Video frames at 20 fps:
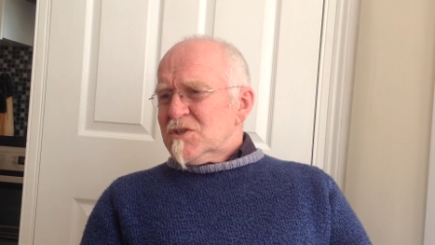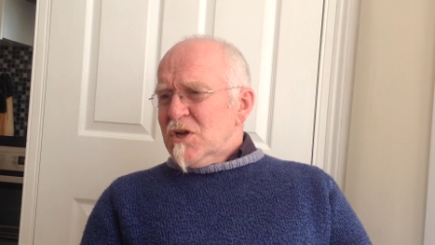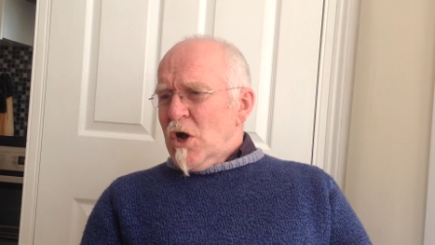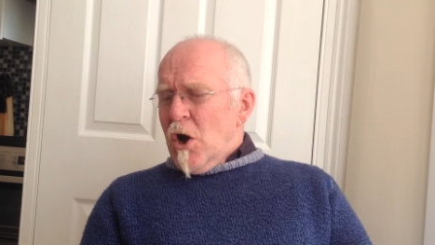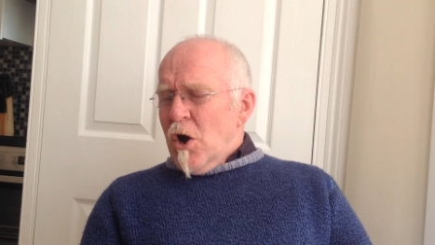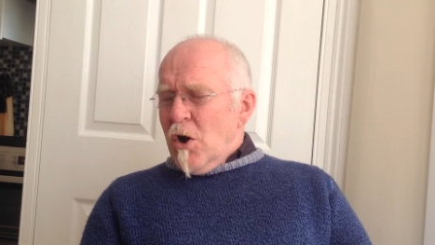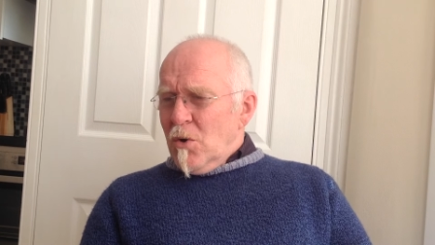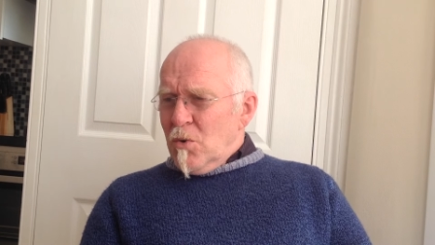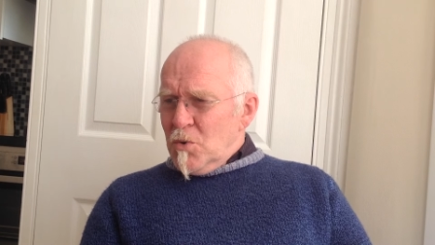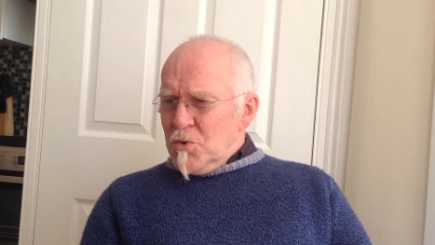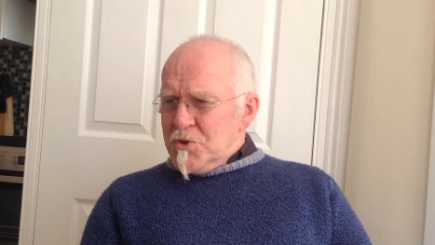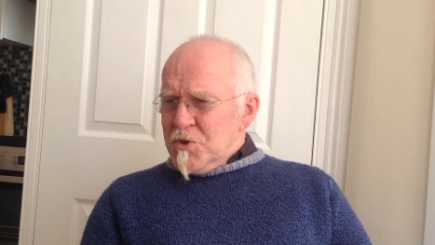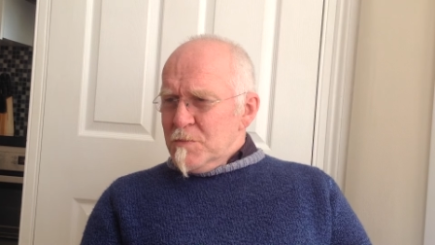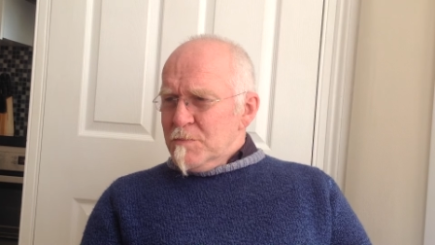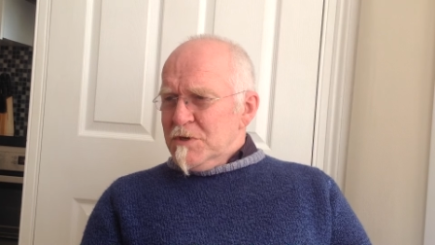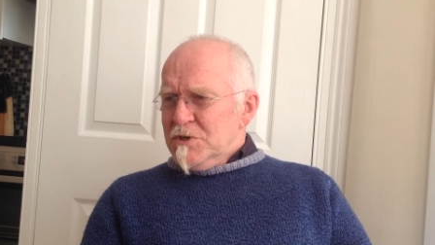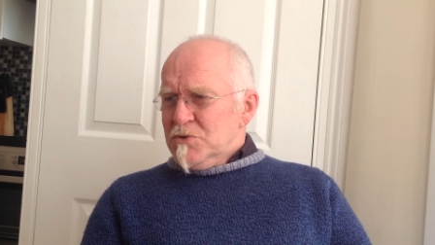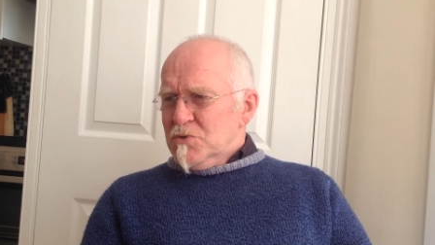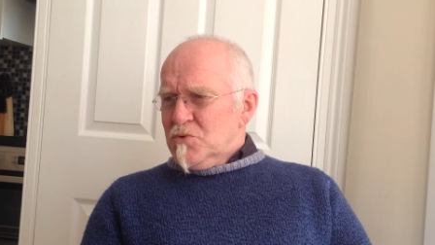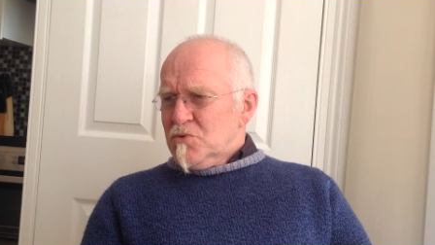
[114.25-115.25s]
hold the
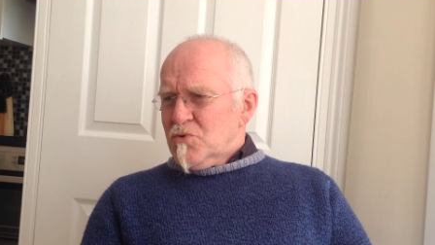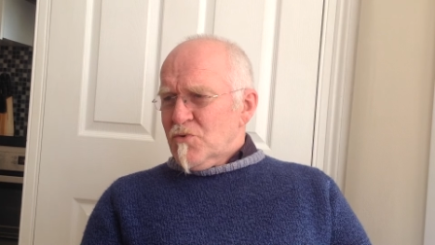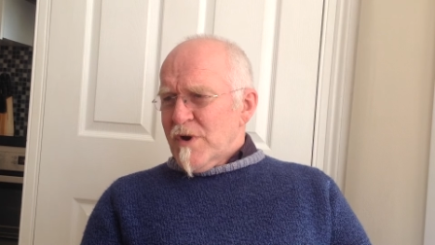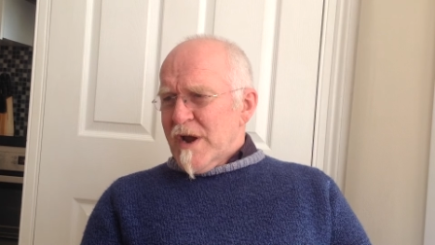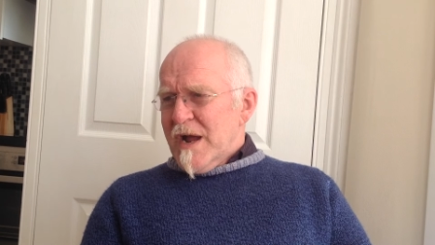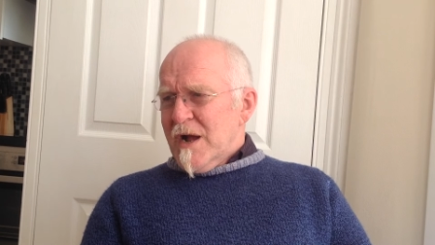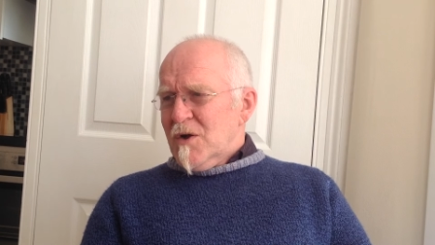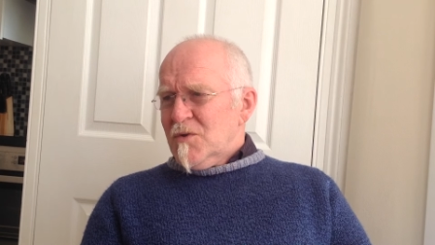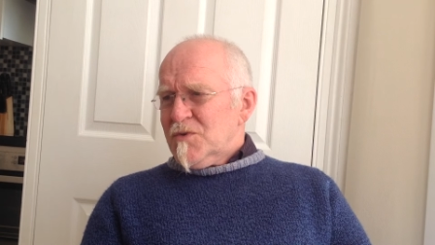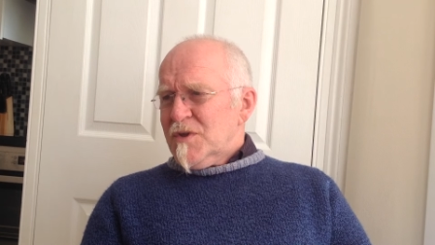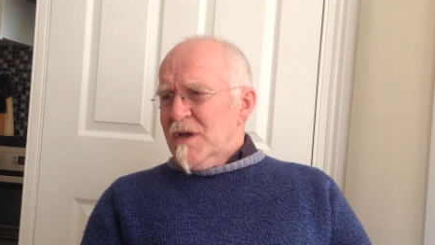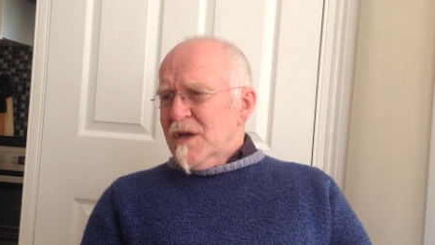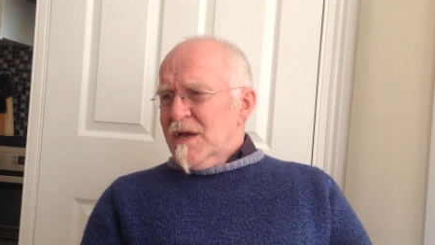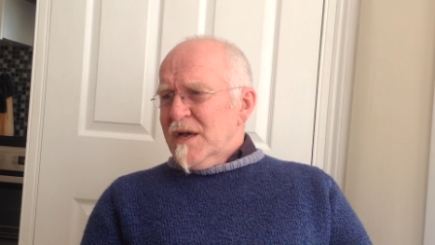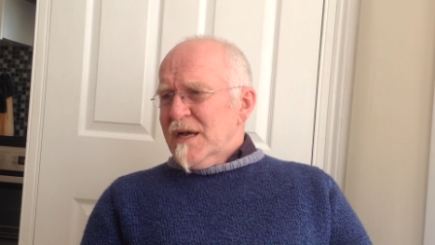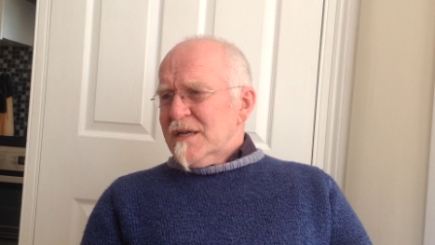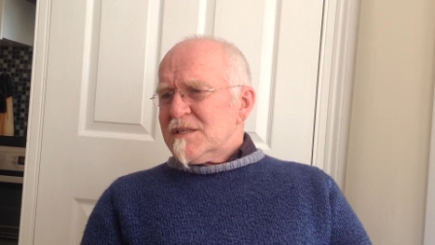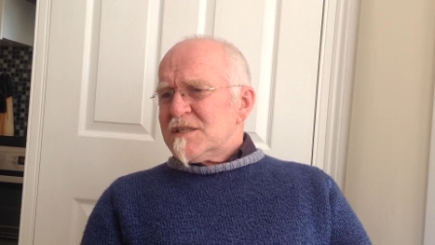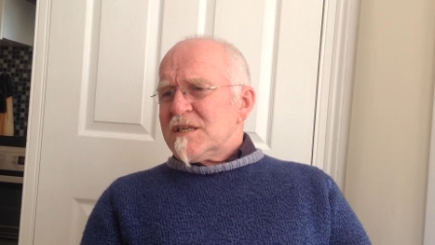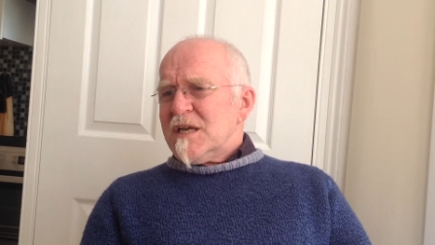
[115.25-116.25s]
middle ground,
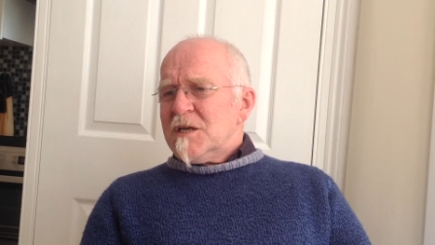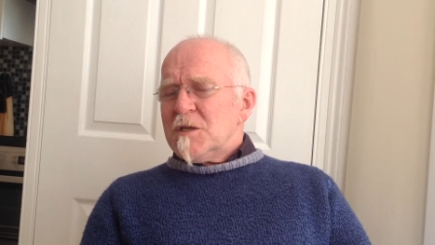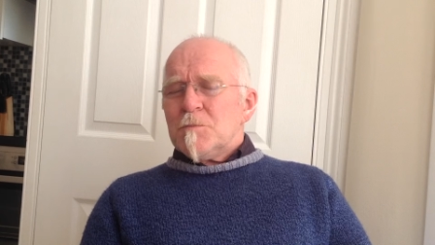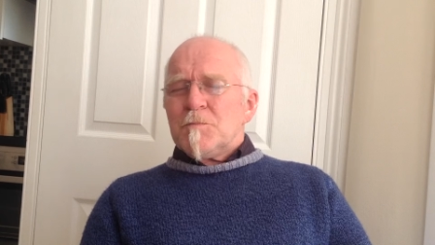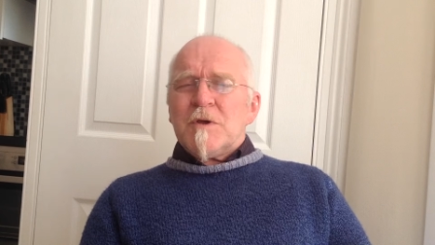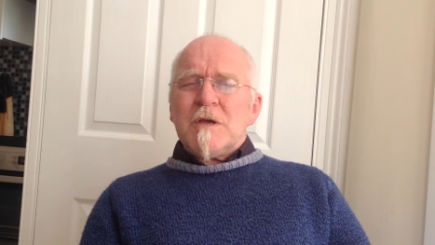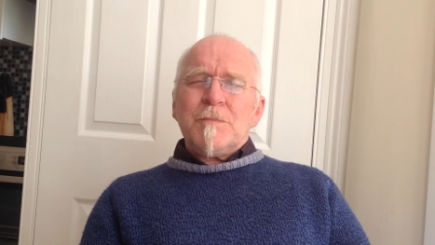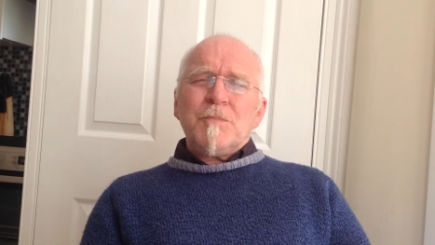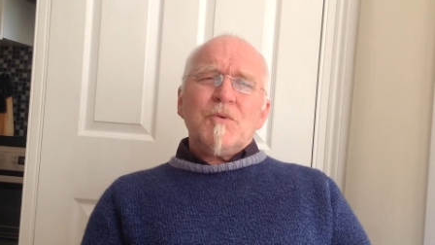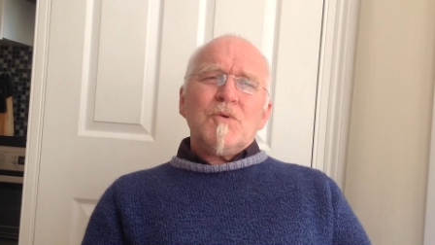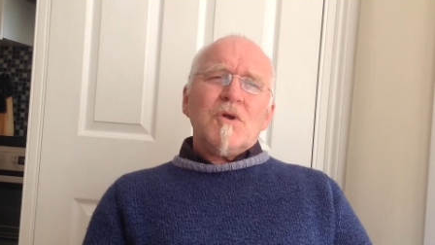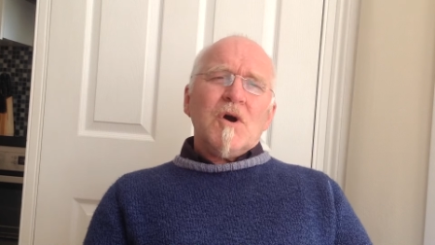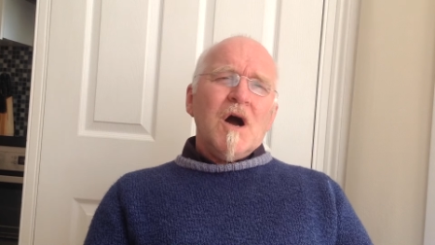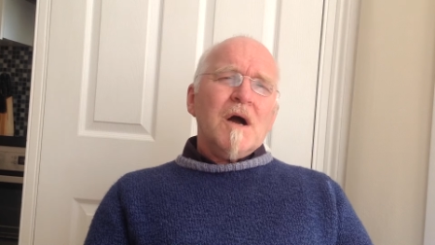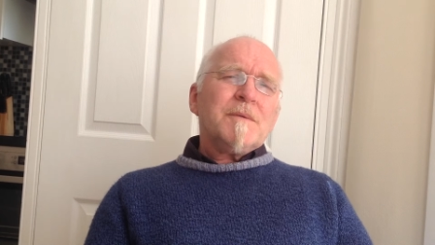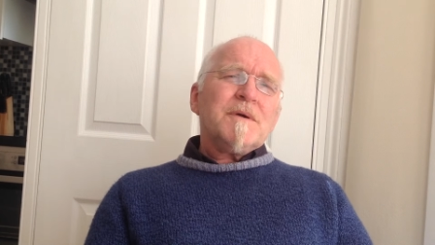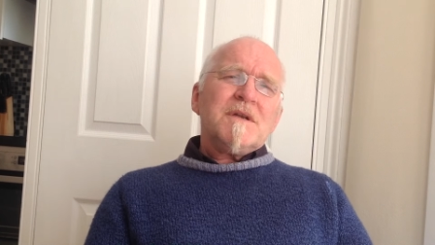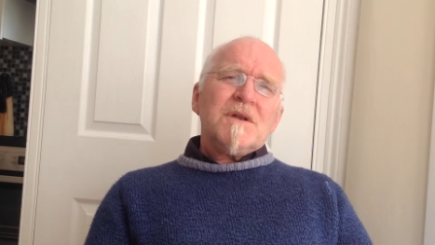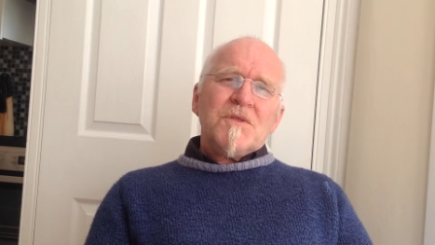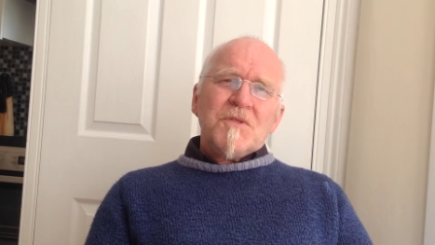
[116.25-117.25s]
and say to people, look,
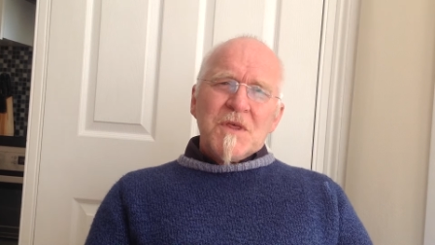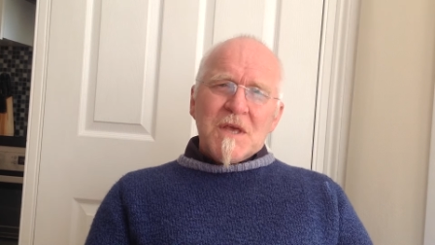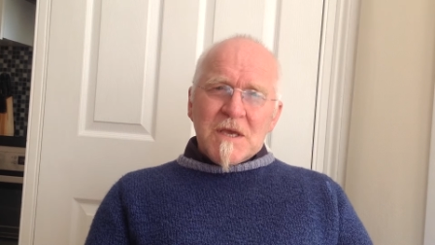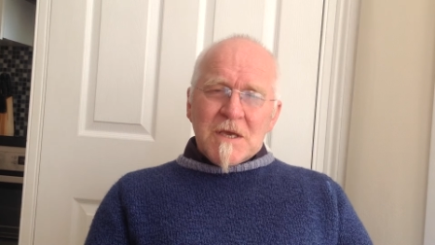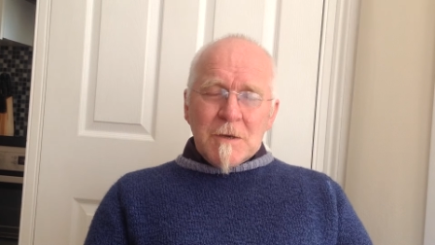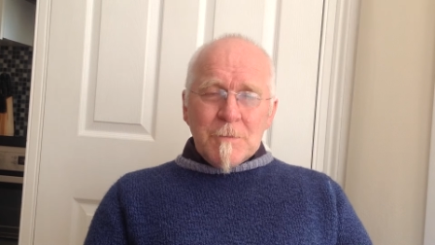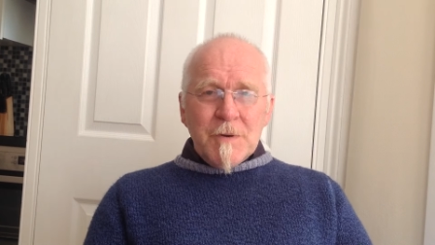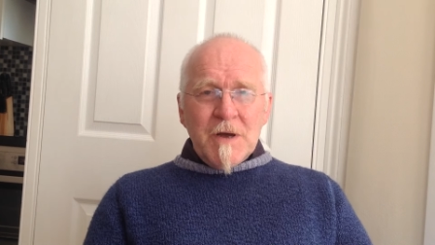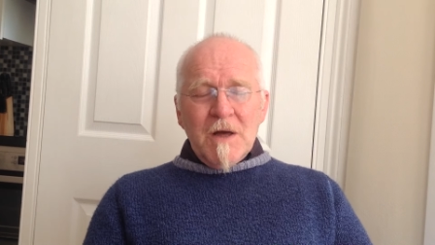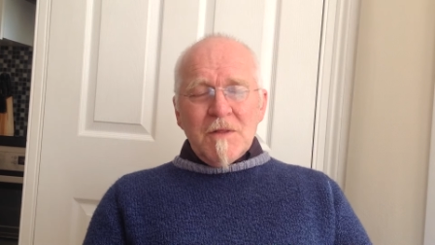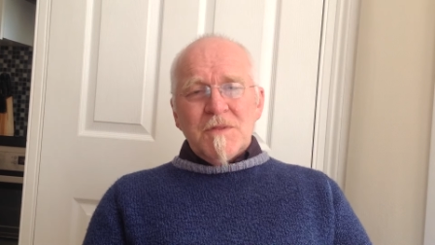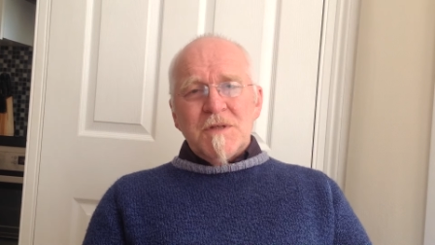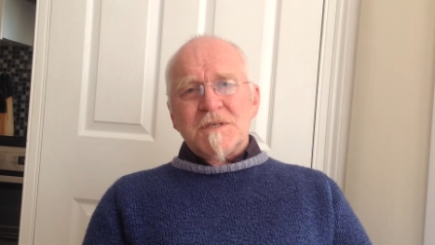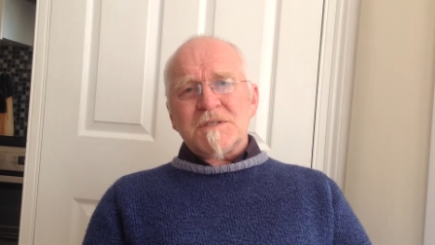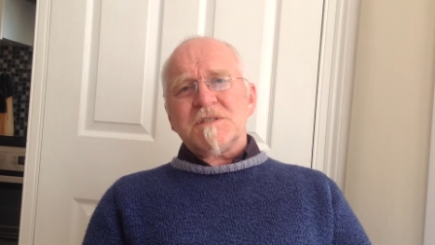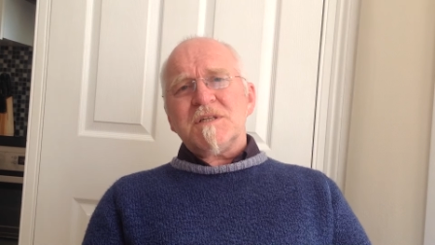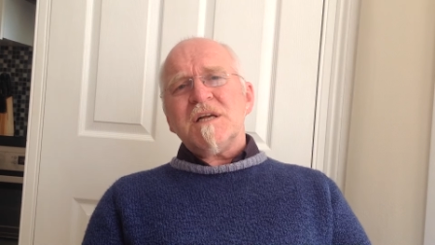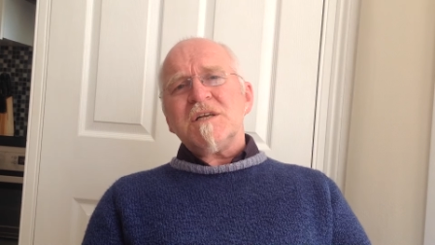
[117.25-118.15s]
I'm going to think about this.